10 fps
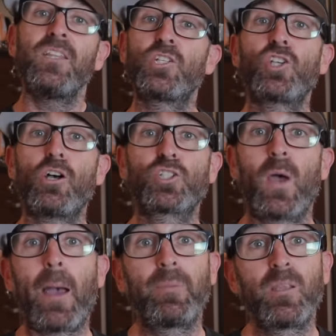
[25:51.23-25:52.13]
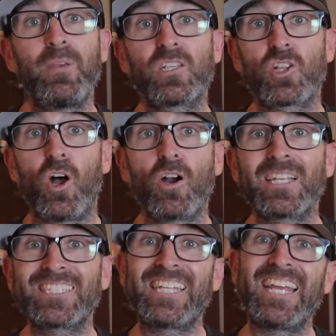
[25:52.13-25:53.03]
This also happened to be his
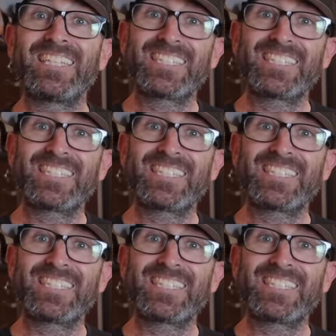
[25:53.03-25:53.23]
longest day in the